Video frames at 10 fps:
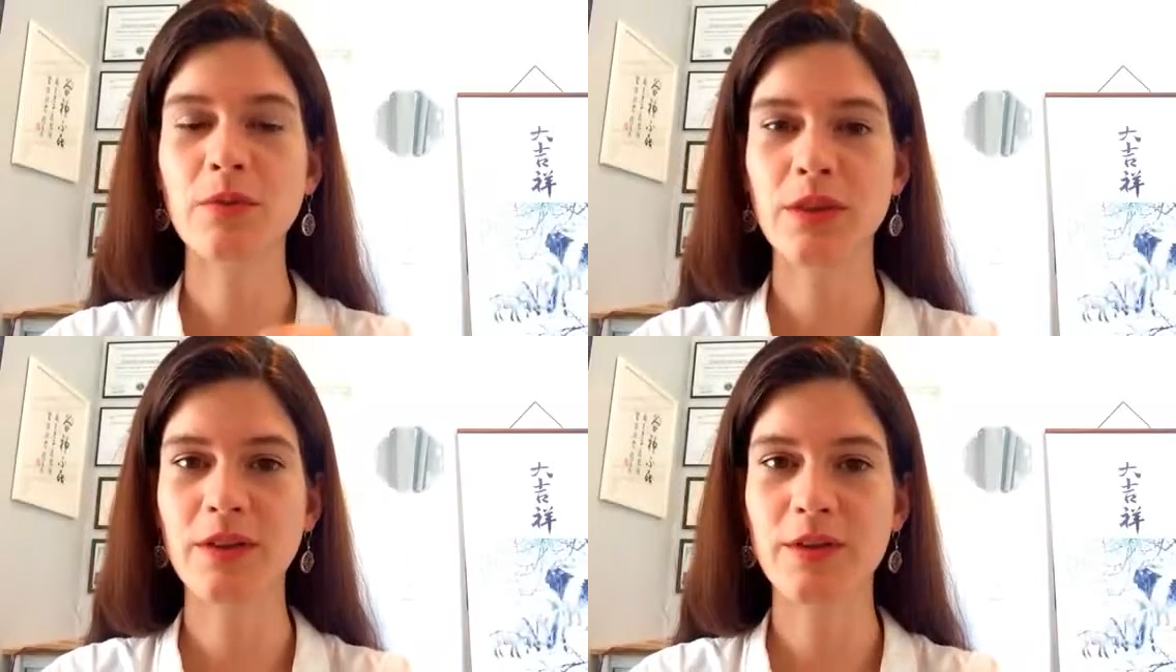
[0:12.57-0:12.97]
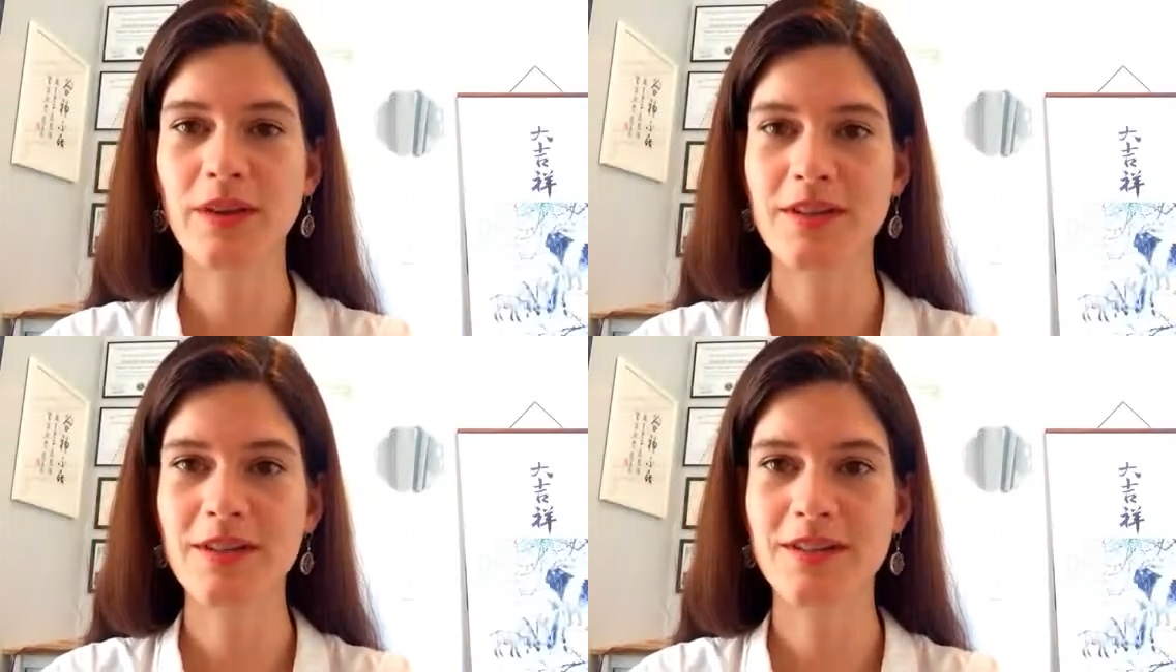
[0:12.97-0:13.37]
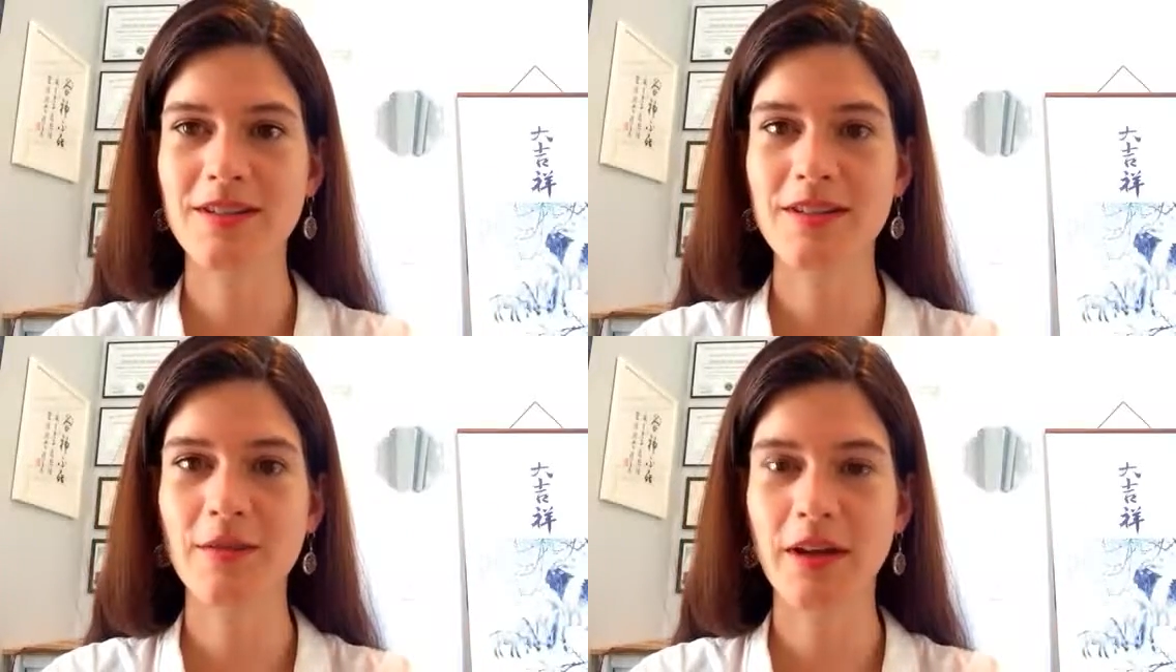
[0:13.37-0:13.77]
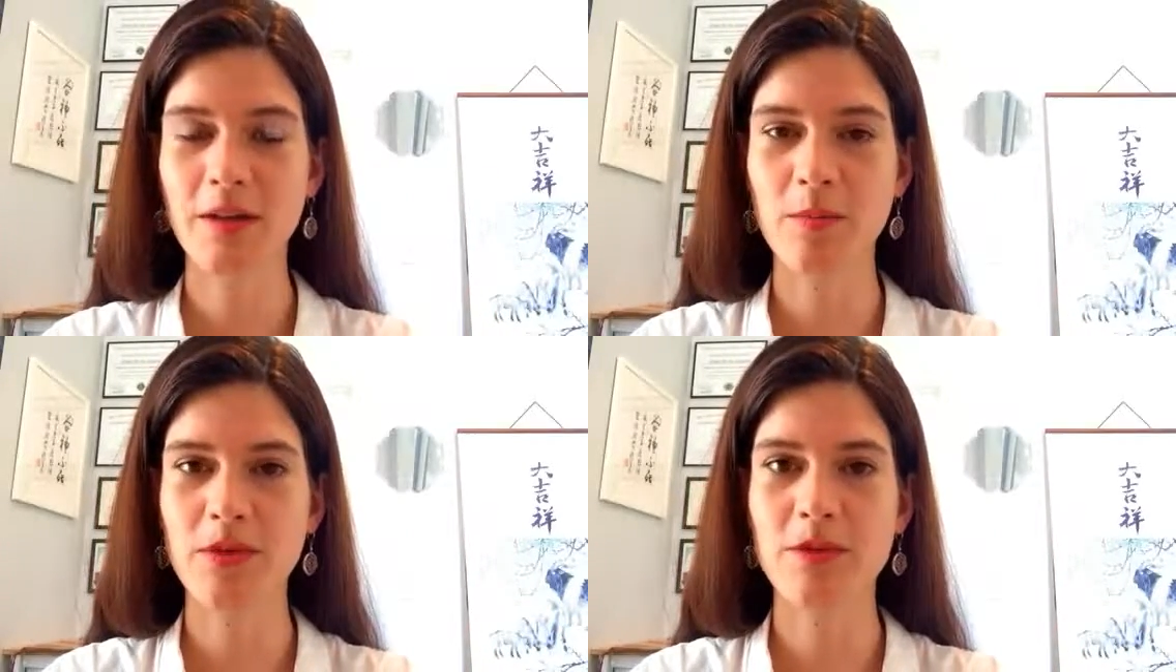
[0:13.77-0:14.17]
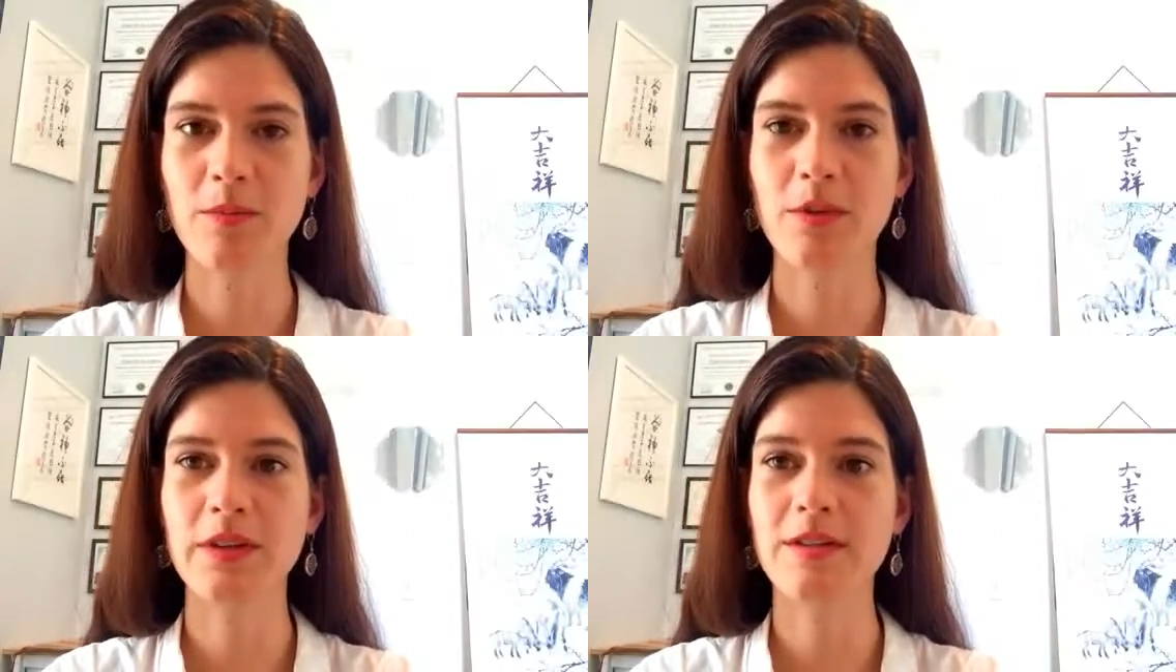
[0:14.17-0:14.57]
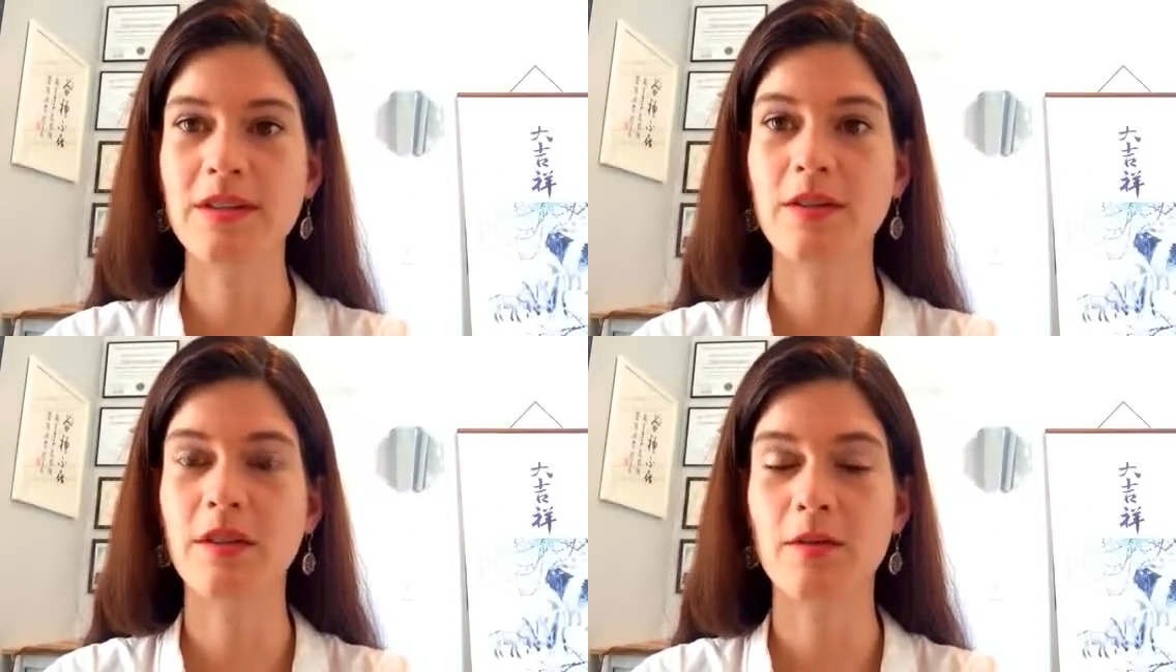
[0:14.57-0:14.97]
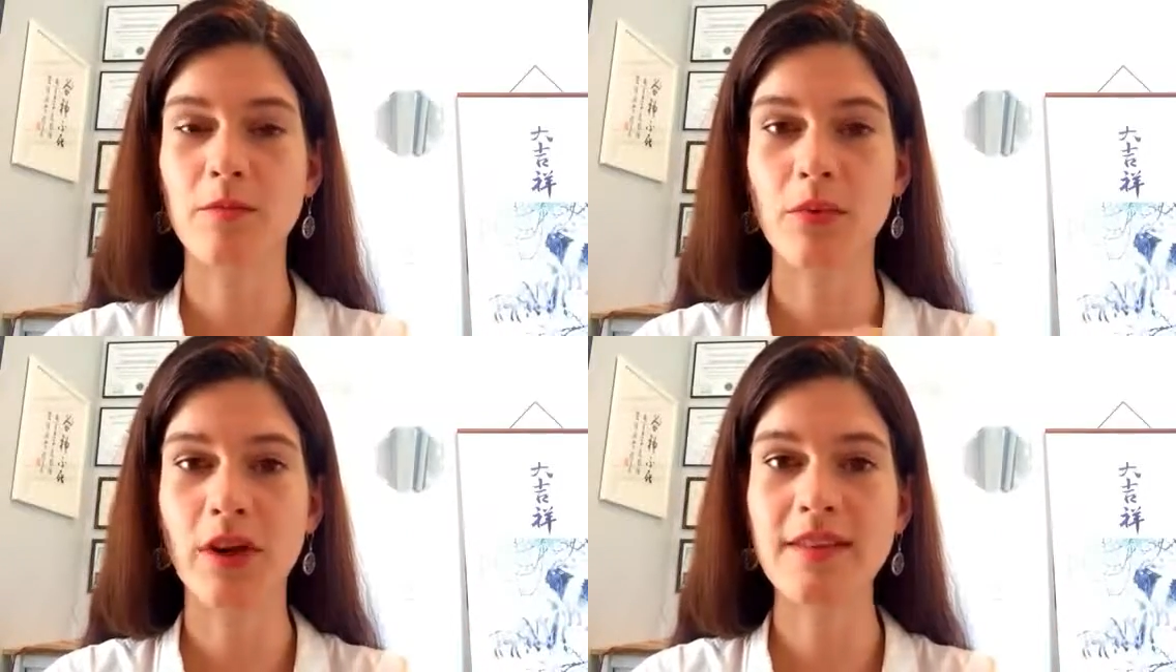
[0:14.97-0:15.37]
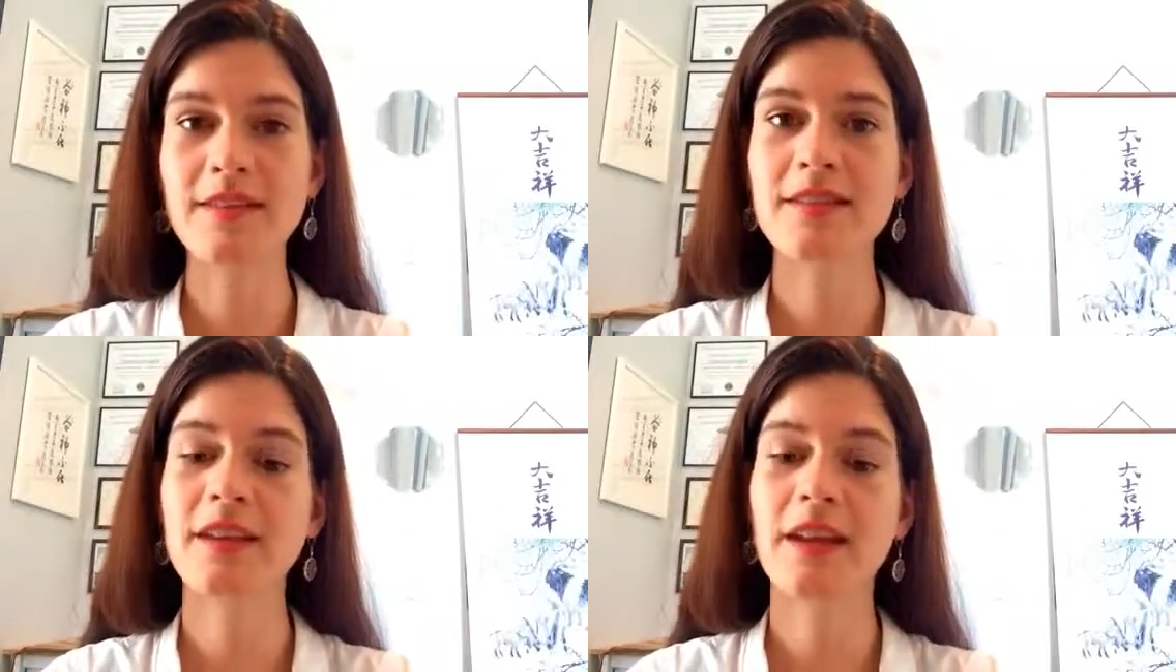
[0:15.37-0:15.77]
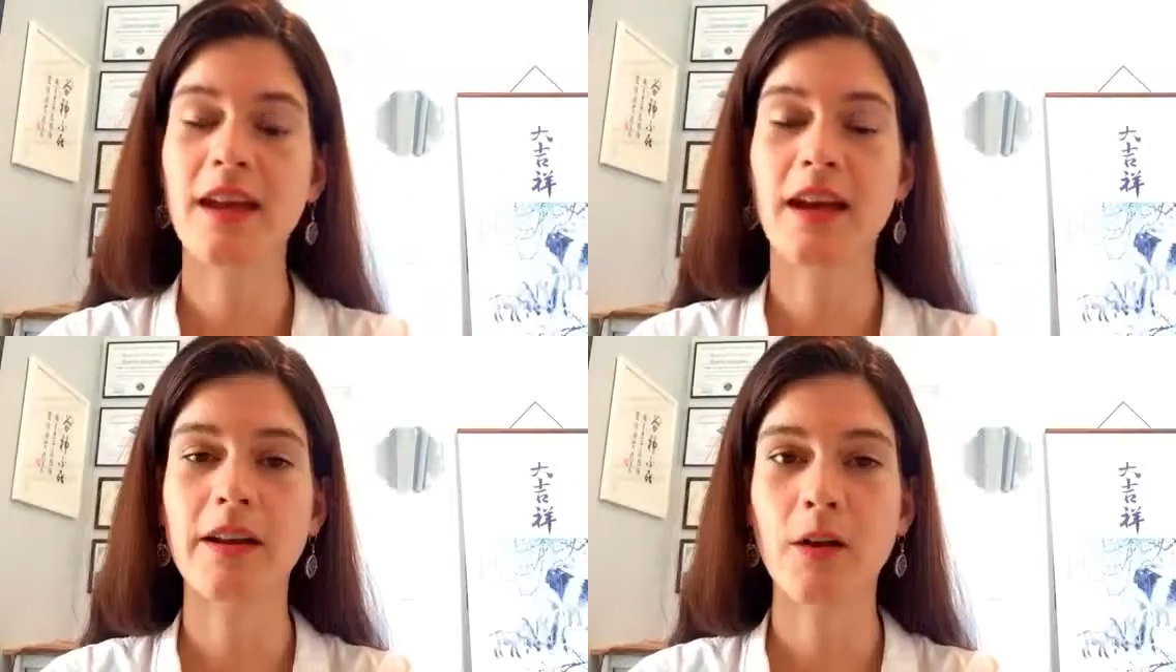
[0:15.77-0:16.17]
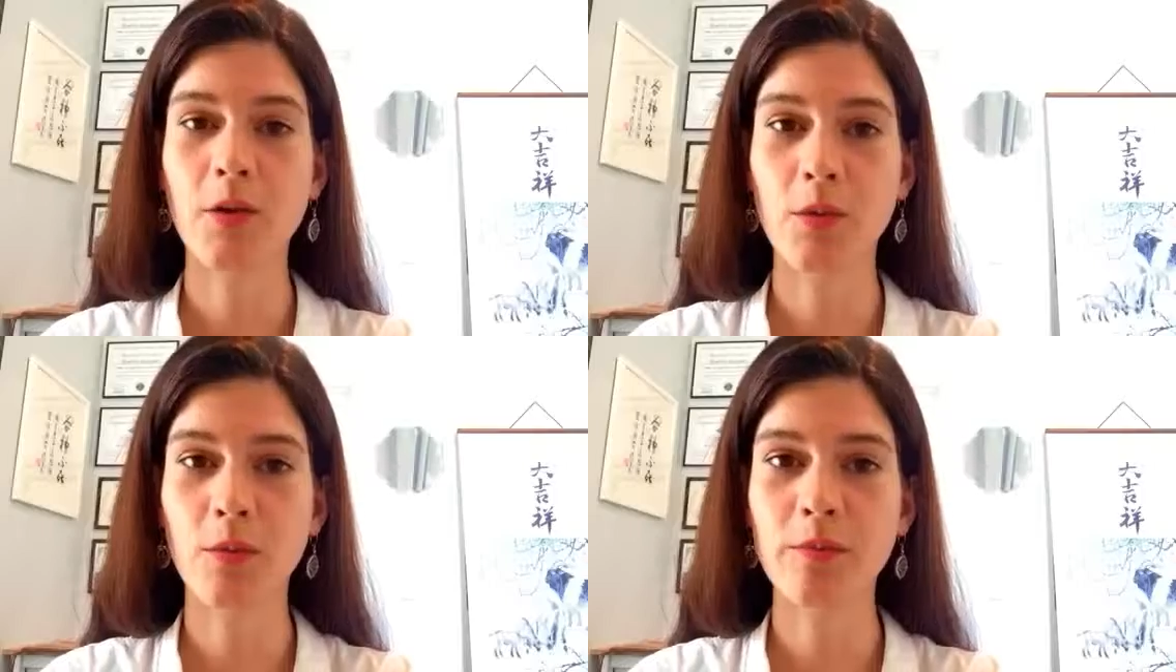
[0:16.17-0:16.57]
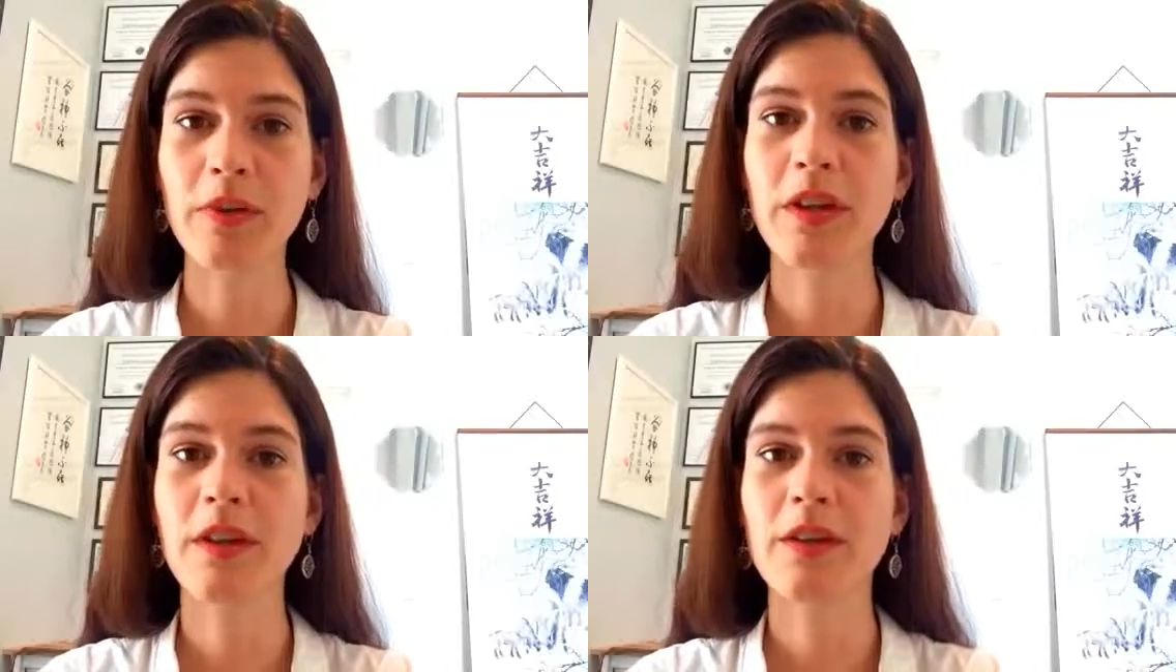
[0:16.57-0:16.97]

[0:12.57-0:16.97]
point locations of acupuncture points that you can press at home